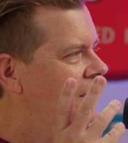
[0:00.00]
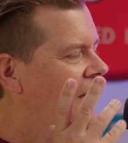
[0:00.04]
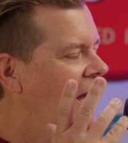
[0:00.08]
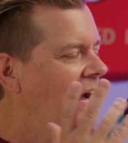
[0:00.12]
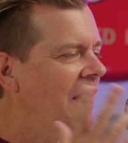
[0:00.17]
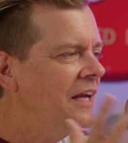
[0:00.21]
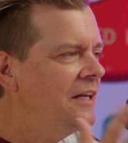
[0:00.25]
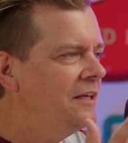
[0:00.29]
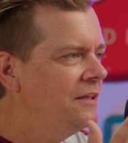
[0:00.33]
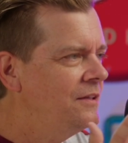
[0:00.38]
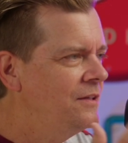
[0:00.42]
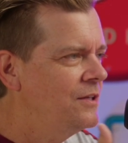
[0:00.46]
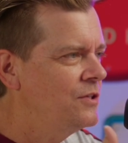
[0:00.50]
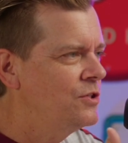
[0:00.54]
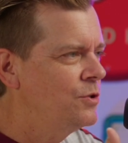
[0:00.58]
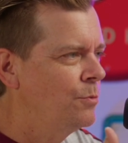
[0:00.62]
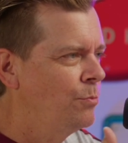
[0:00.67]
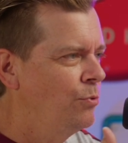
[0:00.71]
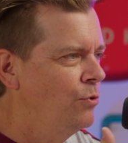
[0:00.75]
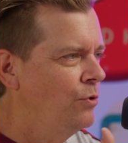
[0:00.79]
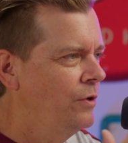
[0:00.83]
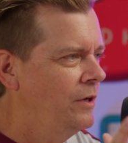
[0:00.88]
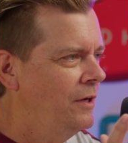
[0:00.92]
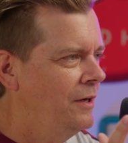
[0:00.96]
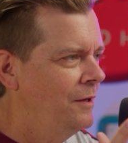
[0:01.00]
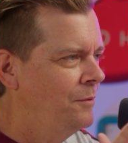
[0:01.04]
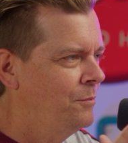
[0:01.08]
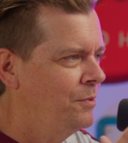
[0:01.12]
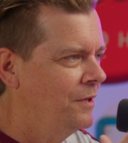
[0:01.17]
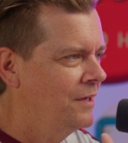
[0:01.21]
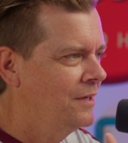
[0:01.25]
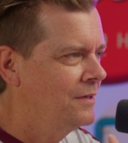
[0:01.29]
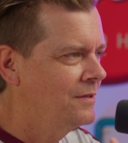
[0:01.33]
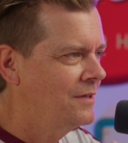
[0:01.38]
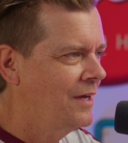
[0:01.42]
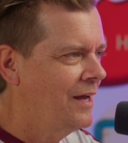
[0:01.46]
kind of disappointed
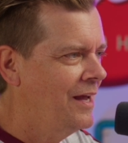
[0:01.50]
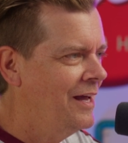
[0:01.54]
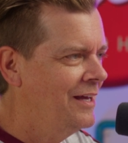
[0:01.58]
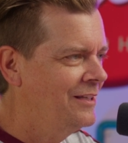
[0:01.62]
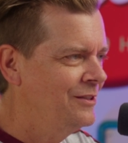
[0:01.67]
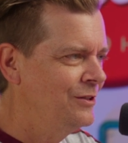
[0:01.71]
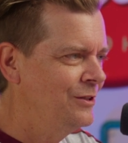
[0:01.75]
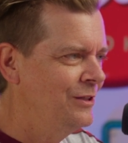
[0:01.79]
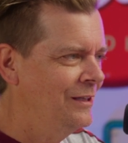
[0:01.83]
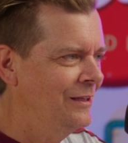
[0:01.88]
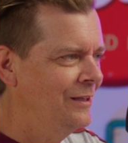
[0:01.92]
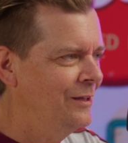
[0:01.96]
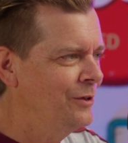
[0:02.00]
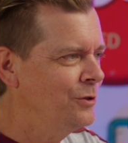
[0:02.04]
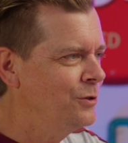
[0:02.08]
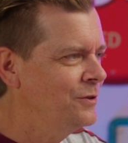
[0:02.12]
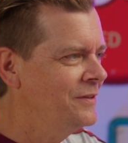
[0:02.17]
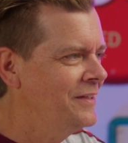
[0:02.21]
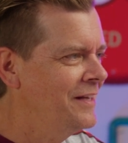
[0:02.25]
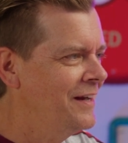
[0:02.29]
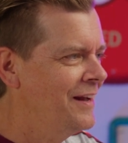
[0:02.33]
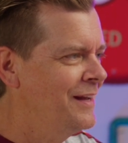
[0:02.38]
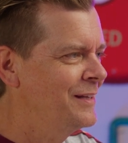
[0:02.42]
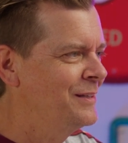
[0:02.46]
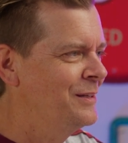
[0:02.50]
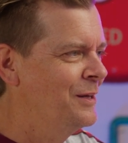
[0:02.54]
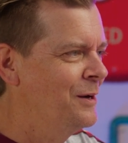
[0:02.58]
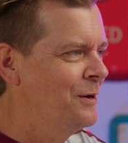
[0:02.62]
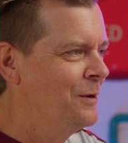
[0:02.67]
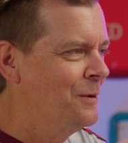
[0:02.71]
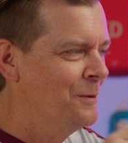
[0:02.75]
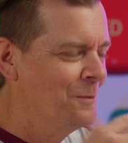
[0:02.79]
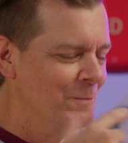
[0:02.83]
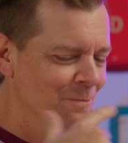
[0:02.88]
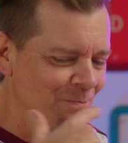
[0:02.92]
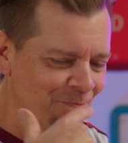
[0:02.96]
because little did I
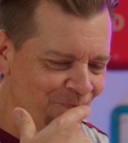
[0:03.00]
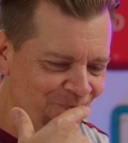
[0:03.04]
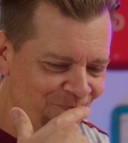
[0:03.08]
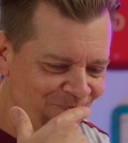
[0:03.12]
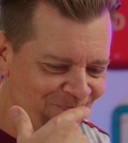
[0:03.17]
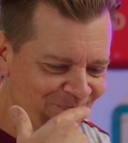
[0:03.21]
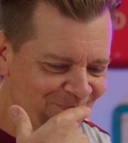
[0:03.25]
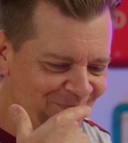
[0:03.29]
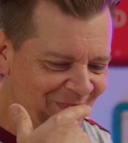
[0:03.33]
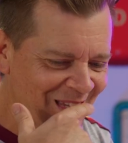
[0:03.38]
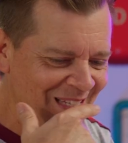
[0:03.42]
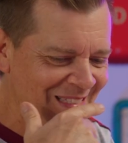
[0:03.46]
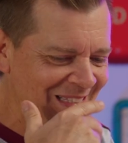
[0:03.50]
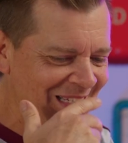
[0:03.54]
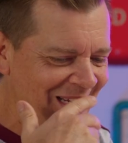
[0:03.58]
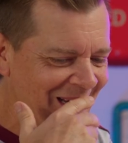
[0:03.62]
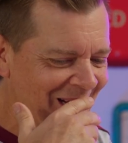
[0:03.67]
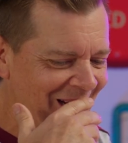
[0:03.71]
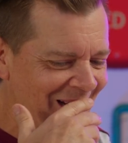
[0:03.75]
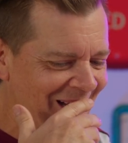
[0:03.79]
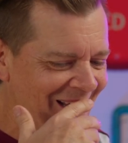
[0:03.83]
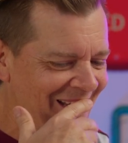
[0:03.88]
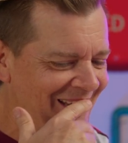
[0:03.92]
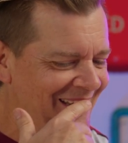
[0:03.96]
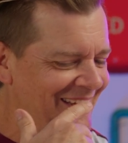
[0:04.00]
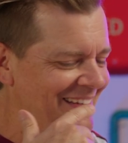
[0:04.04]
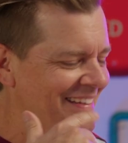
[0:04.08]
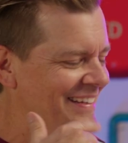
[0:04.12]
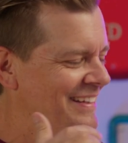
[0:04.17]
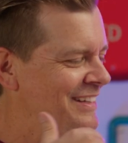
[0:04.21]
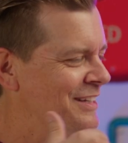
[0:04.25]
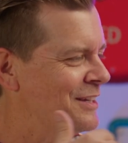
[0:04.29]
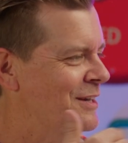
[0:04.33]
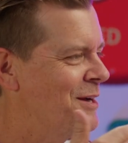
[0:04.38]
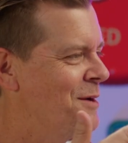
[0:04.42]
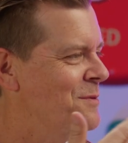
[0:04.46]
know, the guy
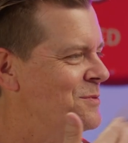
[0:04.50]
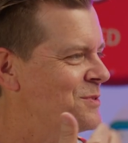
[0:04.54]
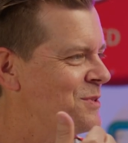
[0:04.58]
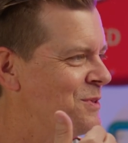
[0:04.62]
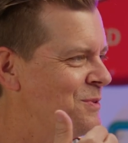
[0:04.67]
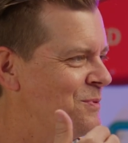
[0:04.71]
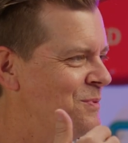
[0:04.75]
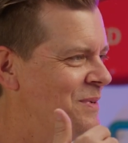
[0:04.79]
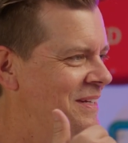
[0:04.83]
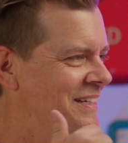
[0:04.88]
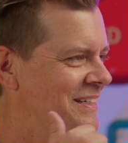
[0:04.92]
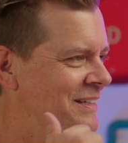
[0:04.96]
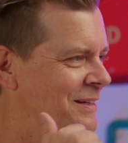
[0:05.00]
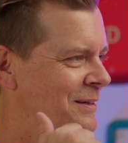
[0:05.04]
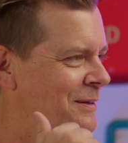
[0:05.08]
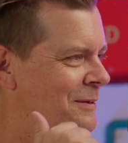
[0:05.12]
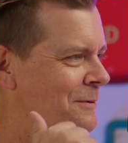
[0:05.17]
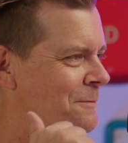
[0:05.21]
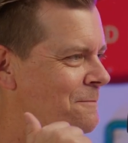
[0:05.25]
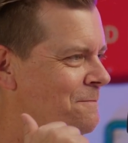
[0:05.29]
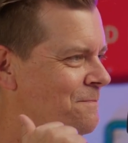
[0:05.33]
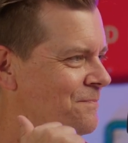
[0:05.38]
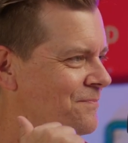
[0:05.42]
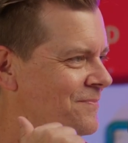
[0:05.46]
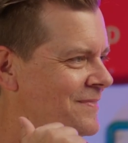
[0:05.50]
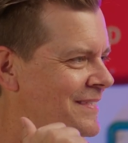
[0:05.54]
comes to the window.